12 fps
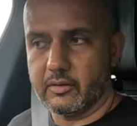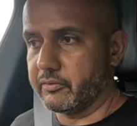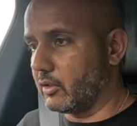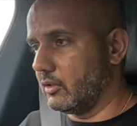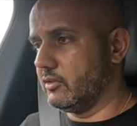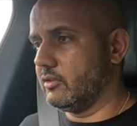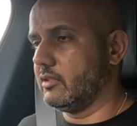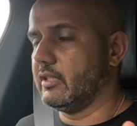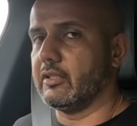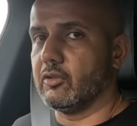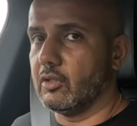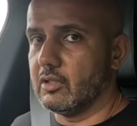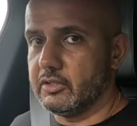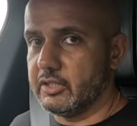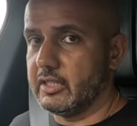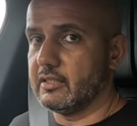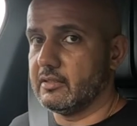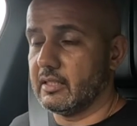Of course,
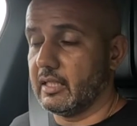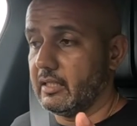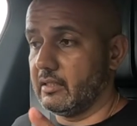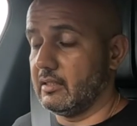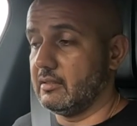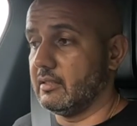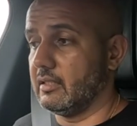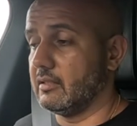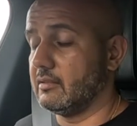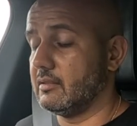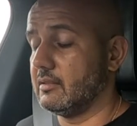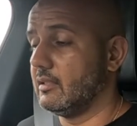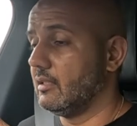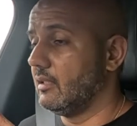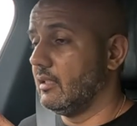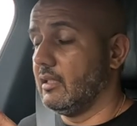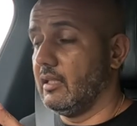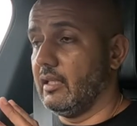technology aside, this thing is
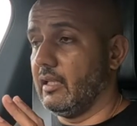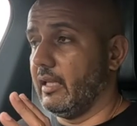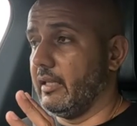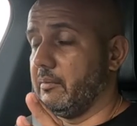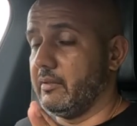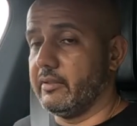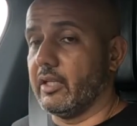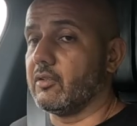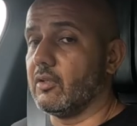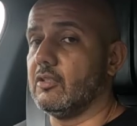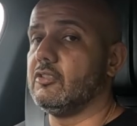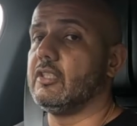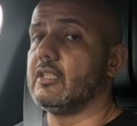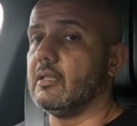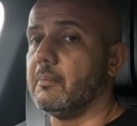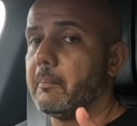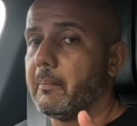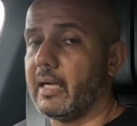a
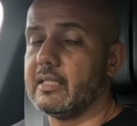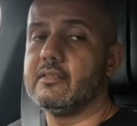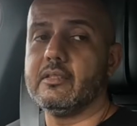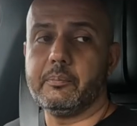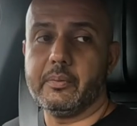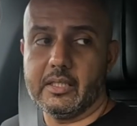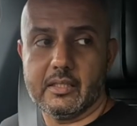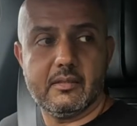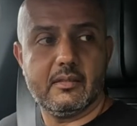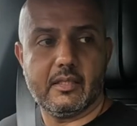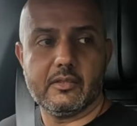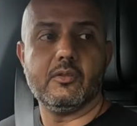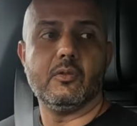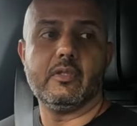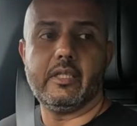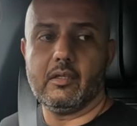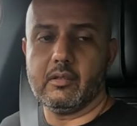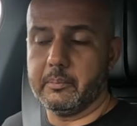technological masterpiece. There's no
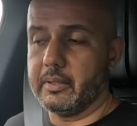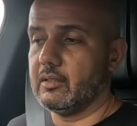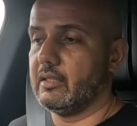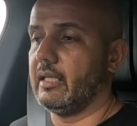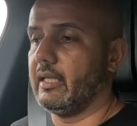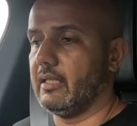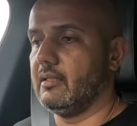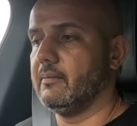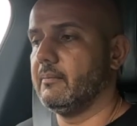doubt about that.